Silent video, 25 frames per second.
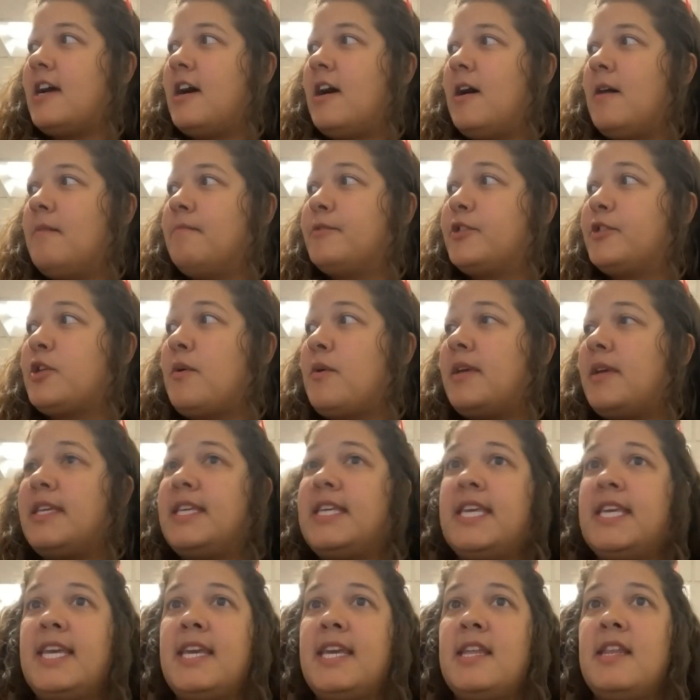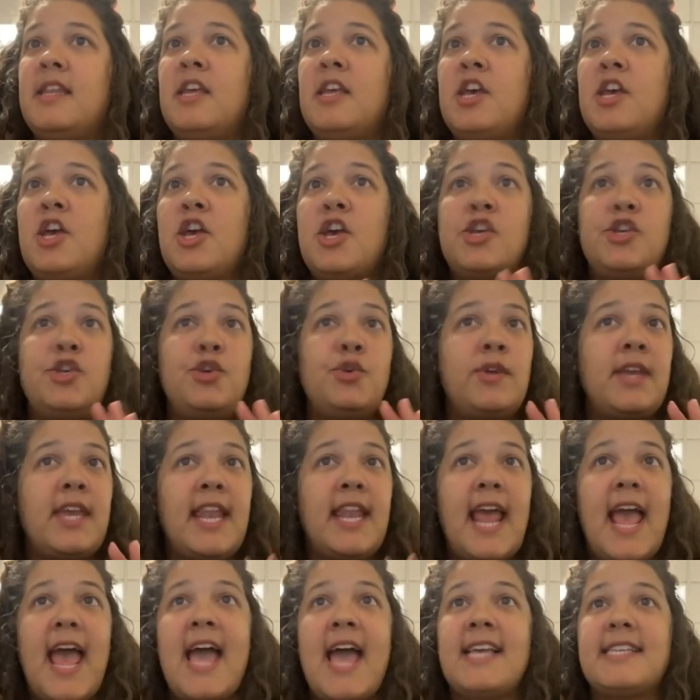Um, so again, you
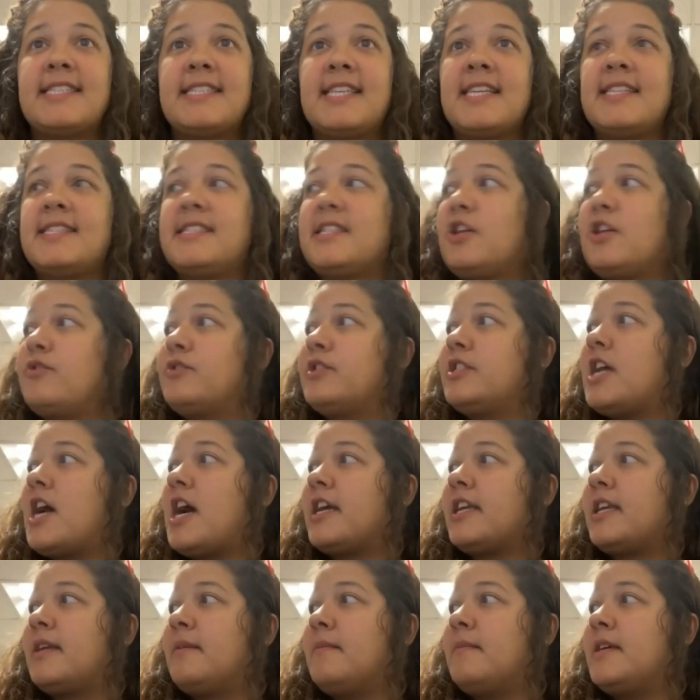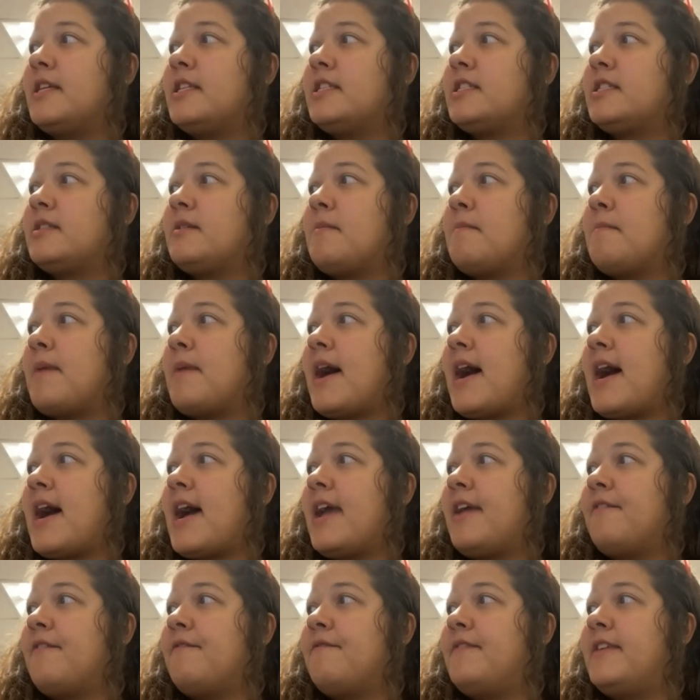can access those documents
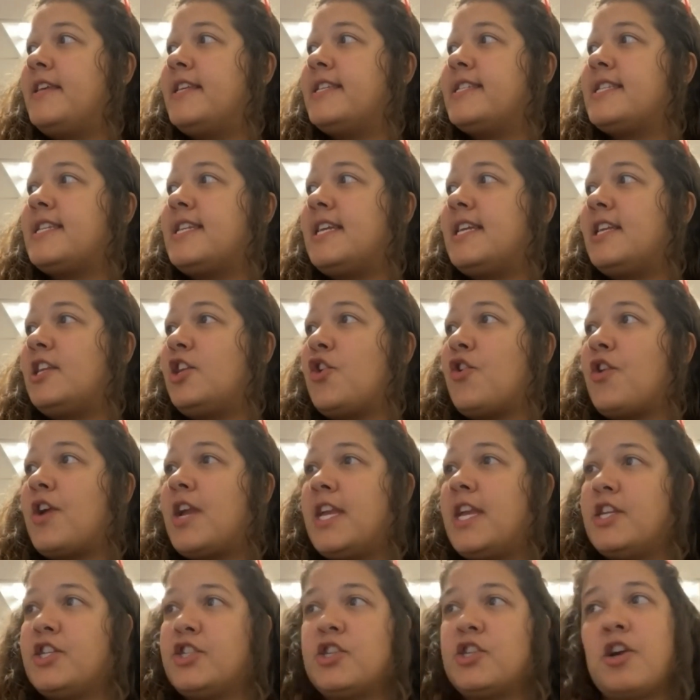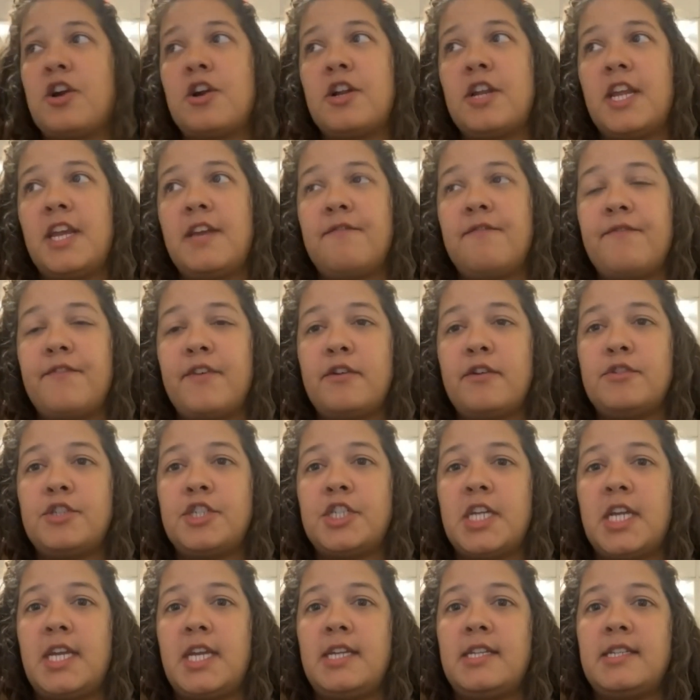by visiting your intern info
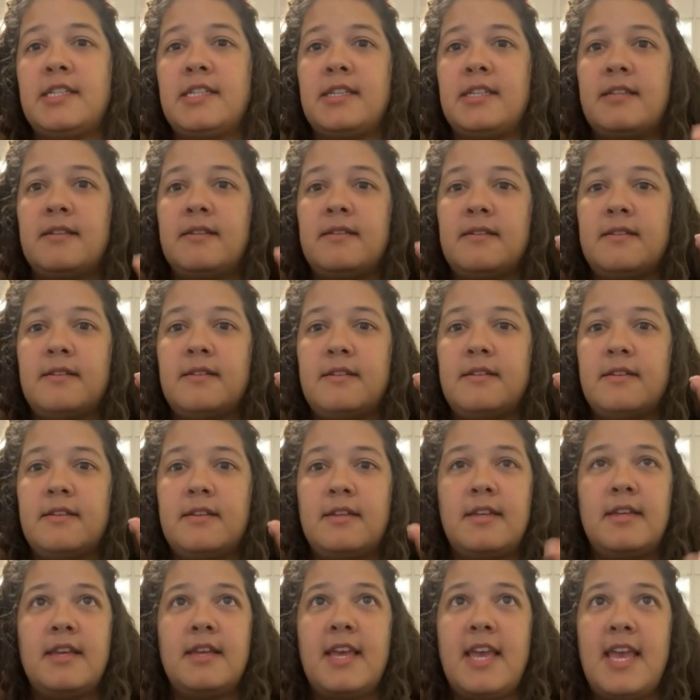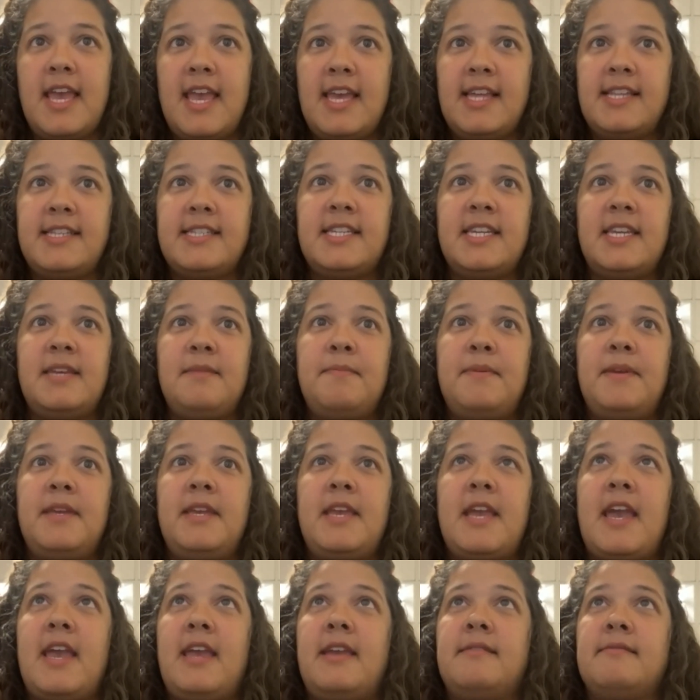sheet,
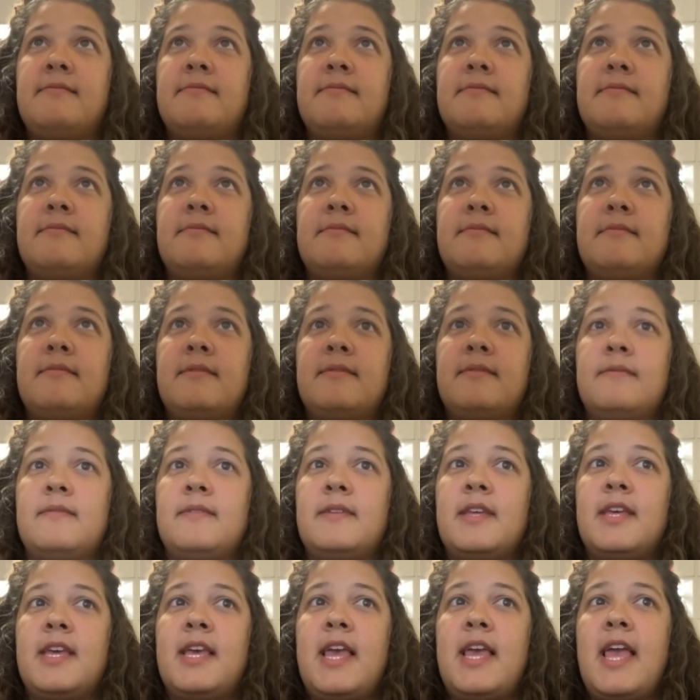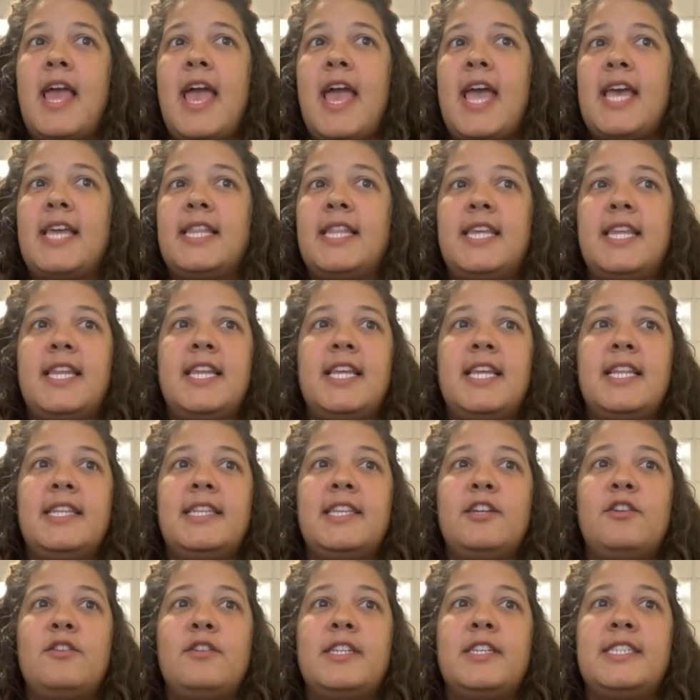EdTPA. And then it
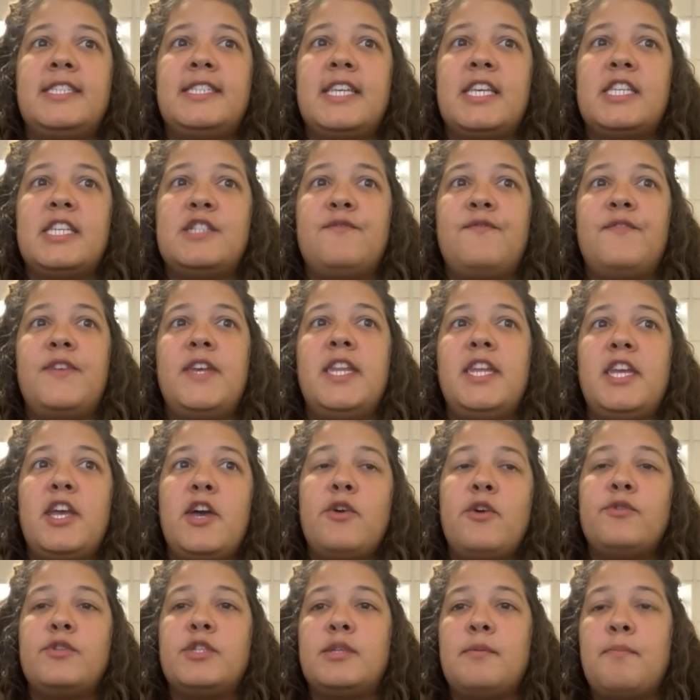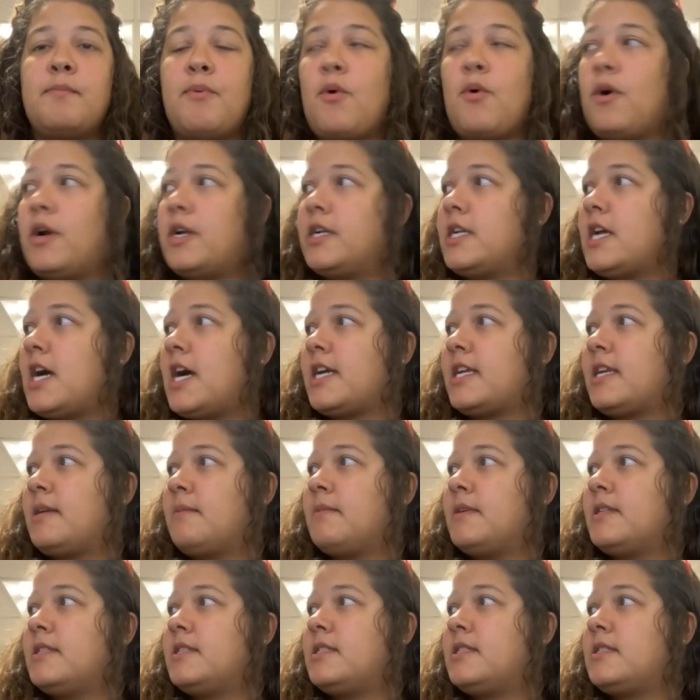literally says video support
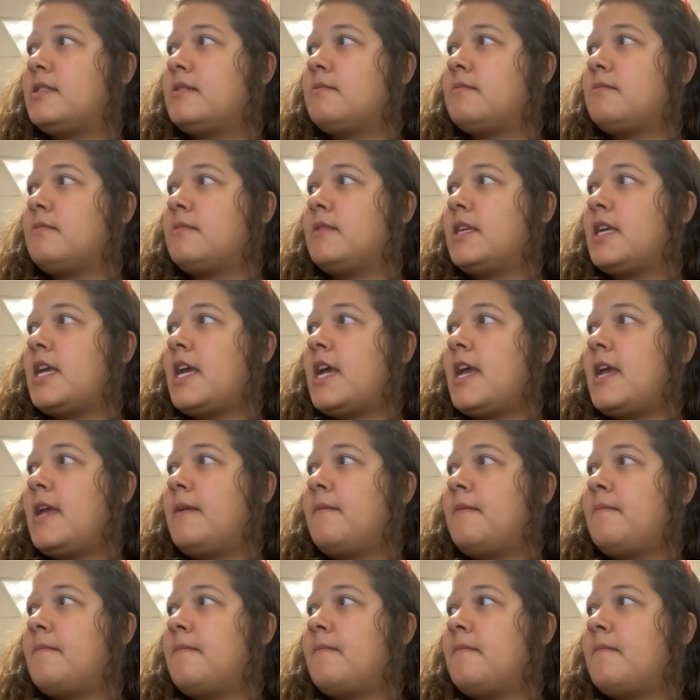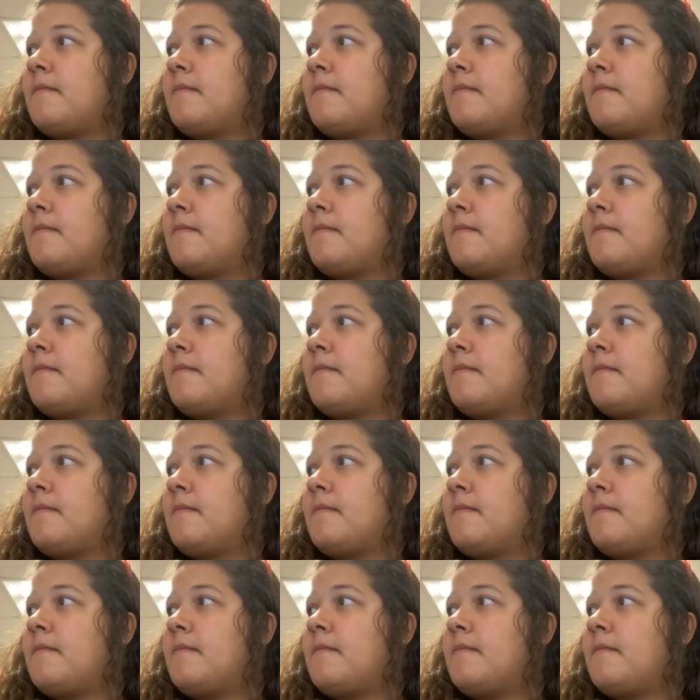documents, okay?